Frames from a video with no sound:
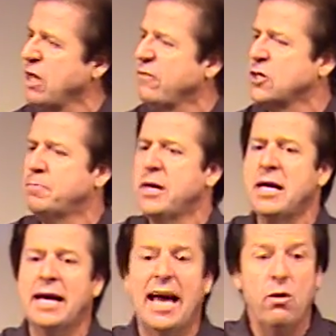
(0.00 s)
if it's
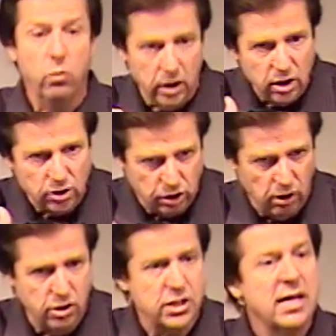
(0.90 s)
being a real
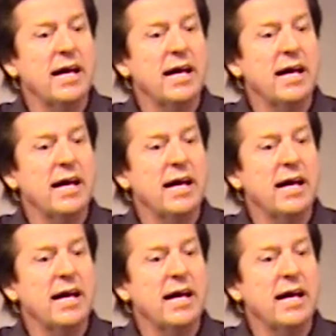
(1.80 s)
church,